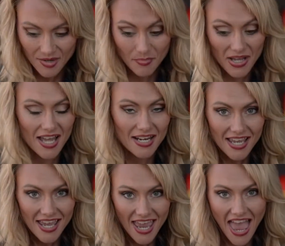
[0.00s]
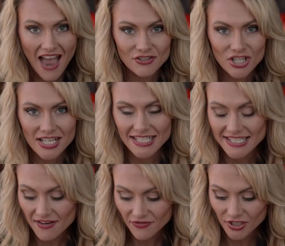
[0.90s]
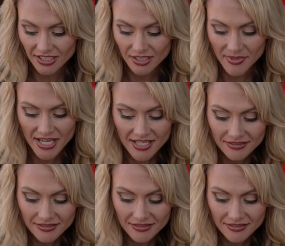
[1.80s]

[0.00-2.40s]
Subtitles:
But after it is set for a little bit,